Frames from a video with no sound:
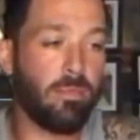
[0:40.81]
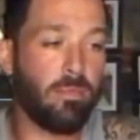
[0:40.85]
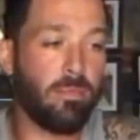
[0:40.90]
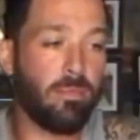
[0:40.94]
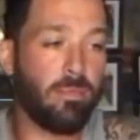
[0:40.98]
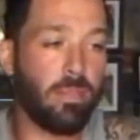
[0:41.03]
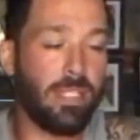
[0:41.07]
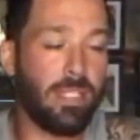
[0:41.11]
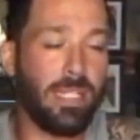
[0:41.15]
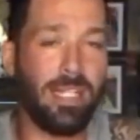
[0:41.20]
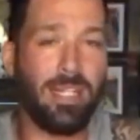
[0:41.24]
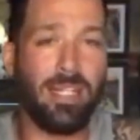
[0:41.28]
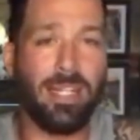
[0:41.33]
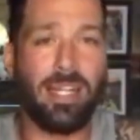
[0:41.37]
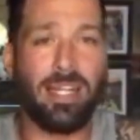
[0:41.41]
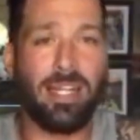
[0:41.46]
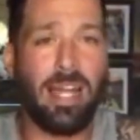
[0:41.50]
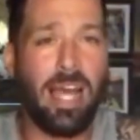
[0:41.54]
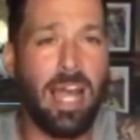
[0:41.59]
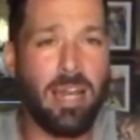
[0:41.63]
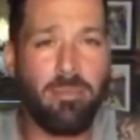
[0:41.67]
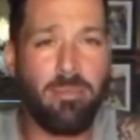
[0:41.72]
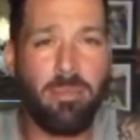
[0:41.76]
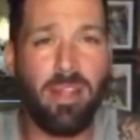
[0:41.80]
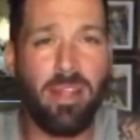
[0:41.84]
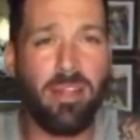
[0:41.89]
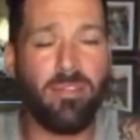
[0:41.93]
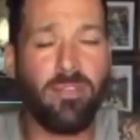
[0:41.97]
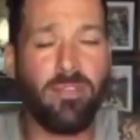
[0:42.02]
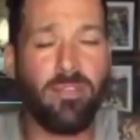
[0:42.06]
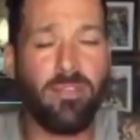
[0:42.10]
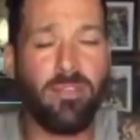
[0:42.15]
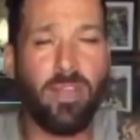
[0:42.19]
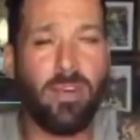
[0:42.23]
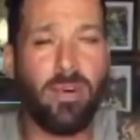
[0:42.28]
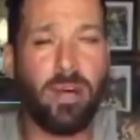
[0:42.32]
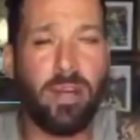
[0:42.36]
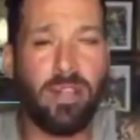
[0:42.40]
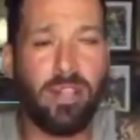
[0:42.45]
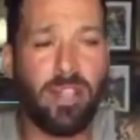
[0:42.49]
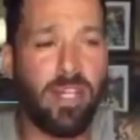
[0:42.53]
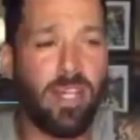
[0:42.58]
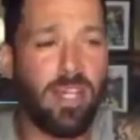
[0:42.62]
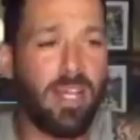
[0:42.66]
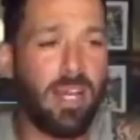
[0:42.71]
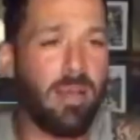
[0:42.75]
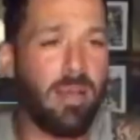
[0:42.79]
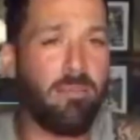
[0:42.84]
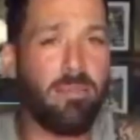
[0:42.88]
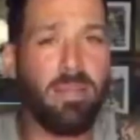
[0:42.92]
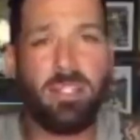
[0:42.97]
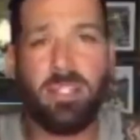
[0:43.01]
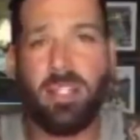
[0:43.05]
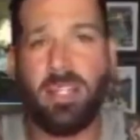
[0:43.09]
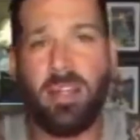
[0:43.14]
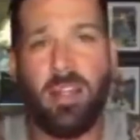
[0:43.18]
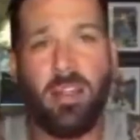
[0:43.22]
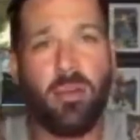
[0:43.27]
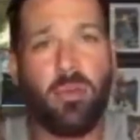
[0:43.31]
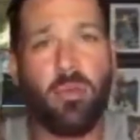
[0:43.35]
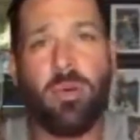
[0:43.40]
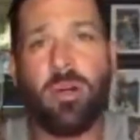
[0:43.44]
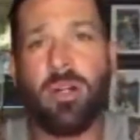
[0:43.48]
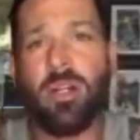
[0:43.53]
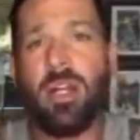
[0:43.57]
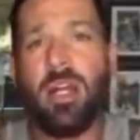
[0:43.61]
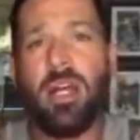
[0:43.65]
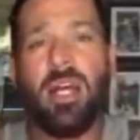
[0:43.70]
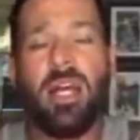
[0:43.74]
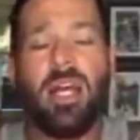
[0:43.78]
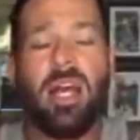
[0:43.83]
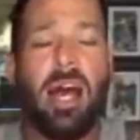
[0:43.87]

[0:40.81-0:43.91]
did like a 9-minute video, I think, and I missed another one.